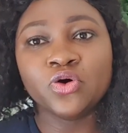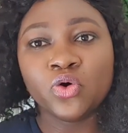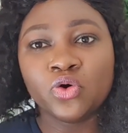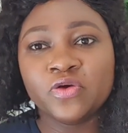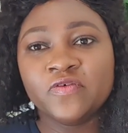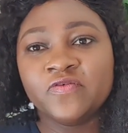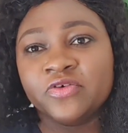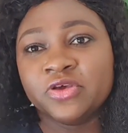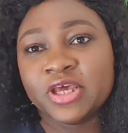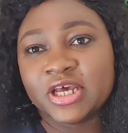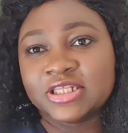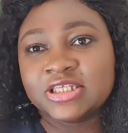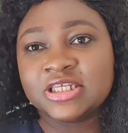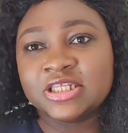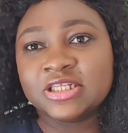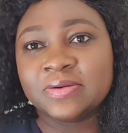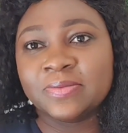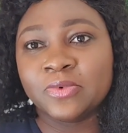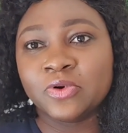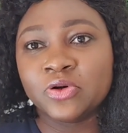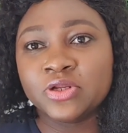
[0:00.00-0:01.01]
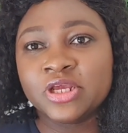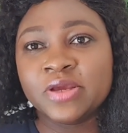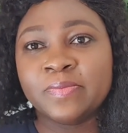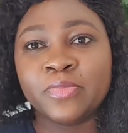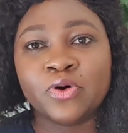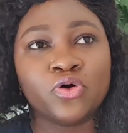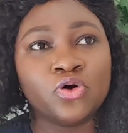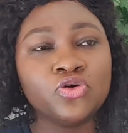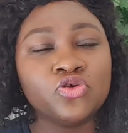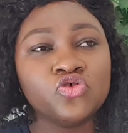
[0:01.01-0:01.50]
Oh, if you get in the money,
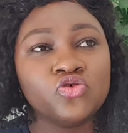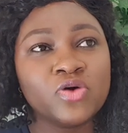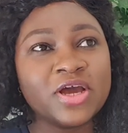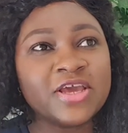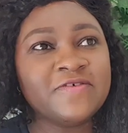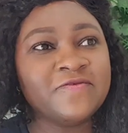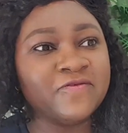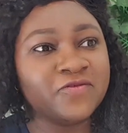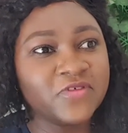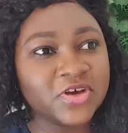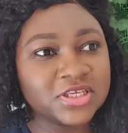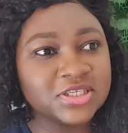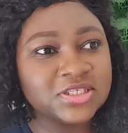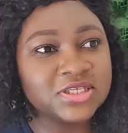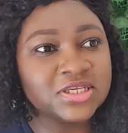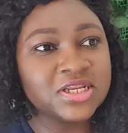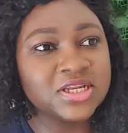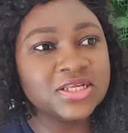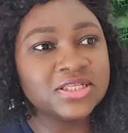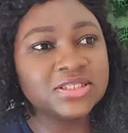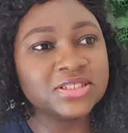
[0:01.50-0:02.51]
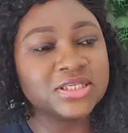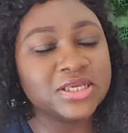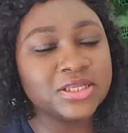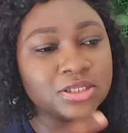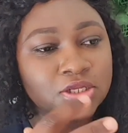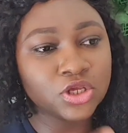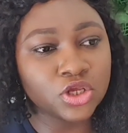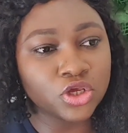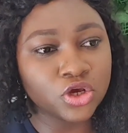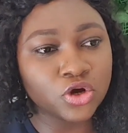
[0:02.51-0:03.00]
but you are investing it
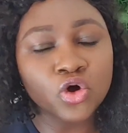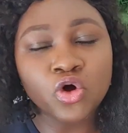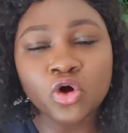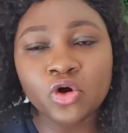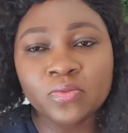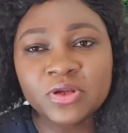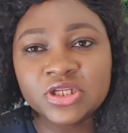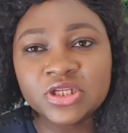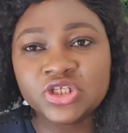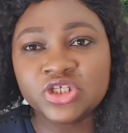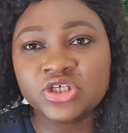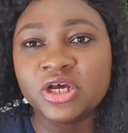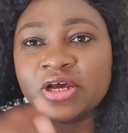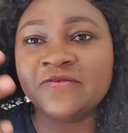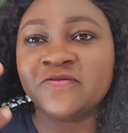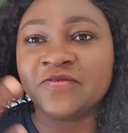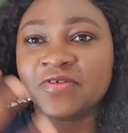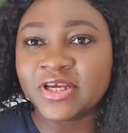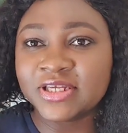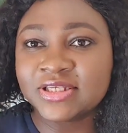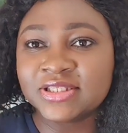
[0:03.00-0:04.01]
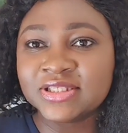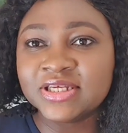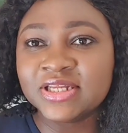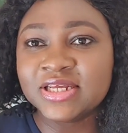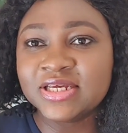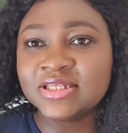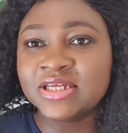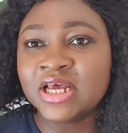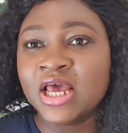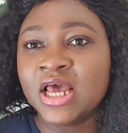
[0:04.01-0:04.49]
in your community, you are investing
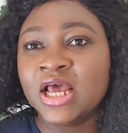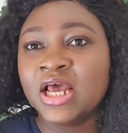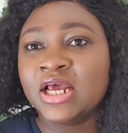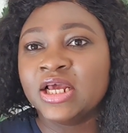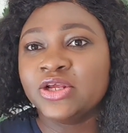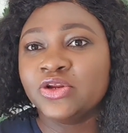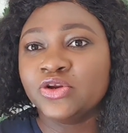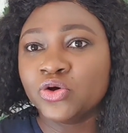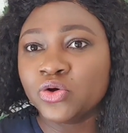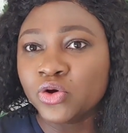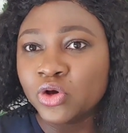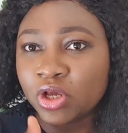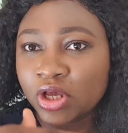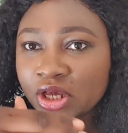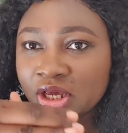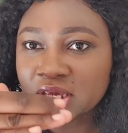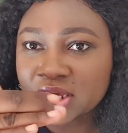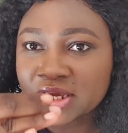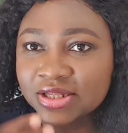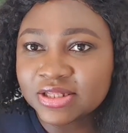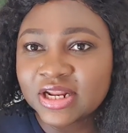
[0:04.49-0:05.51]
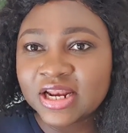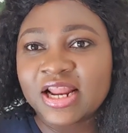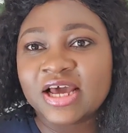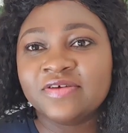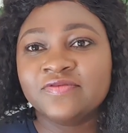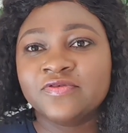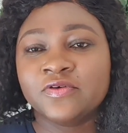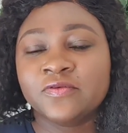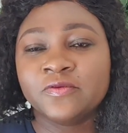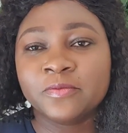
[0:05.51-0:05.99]
it, in the
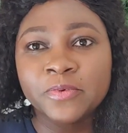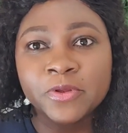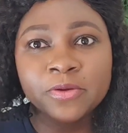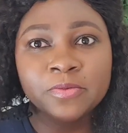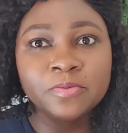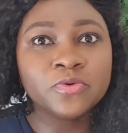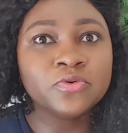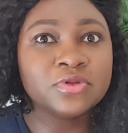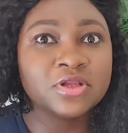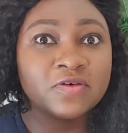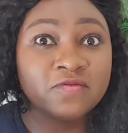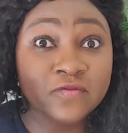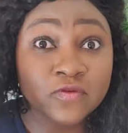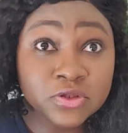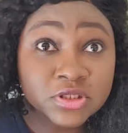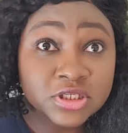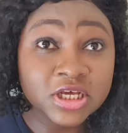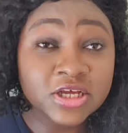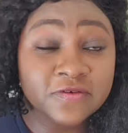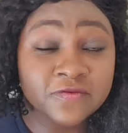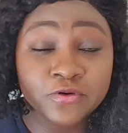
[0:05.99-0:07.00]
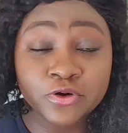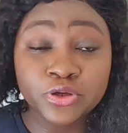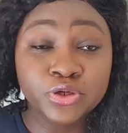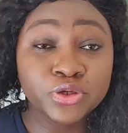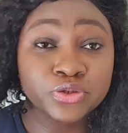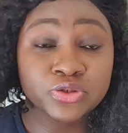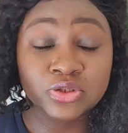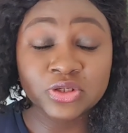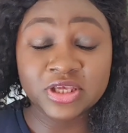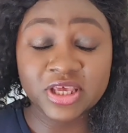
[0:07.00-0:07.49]
lives of the people that voted for
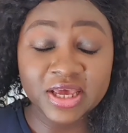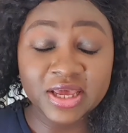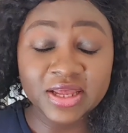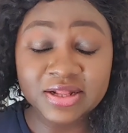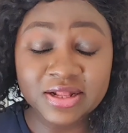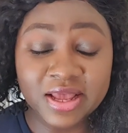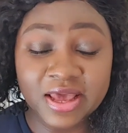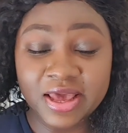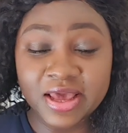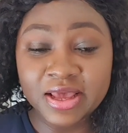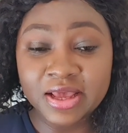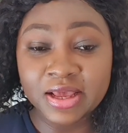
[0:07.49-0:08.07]
you to get there.